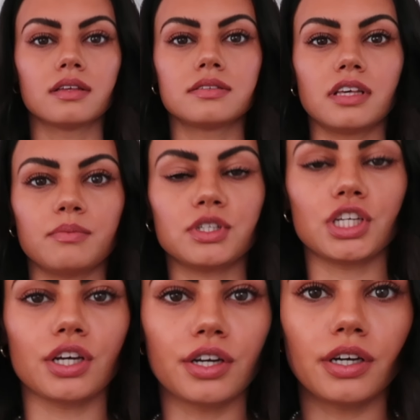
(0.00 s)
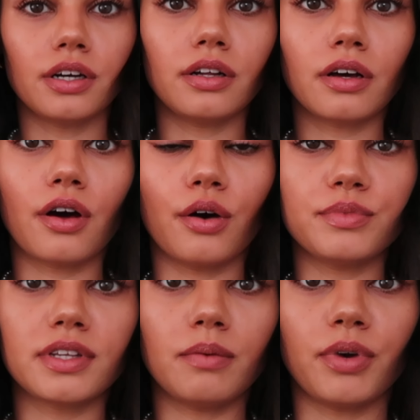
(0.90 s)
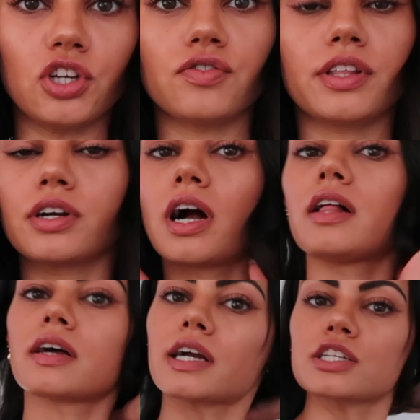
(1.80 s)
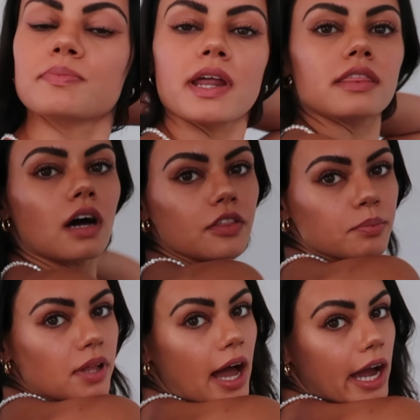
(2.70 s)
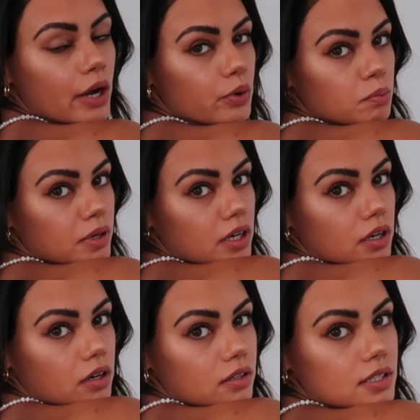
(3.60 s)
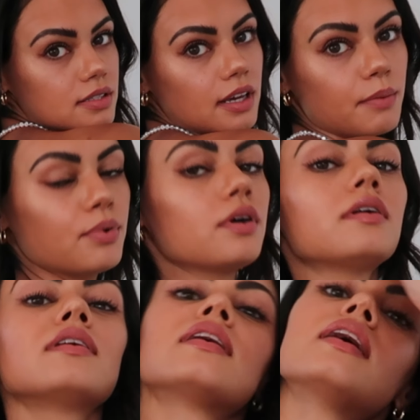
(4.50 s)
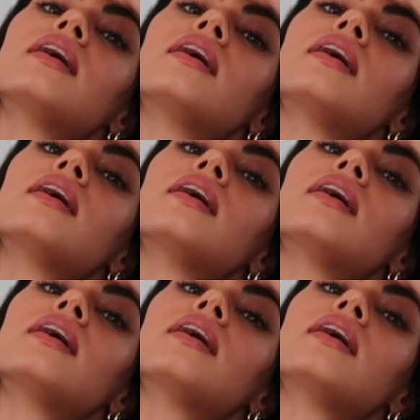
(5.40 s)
Same material, comes in a bunch of other colors, but I thought the black would be a good staple.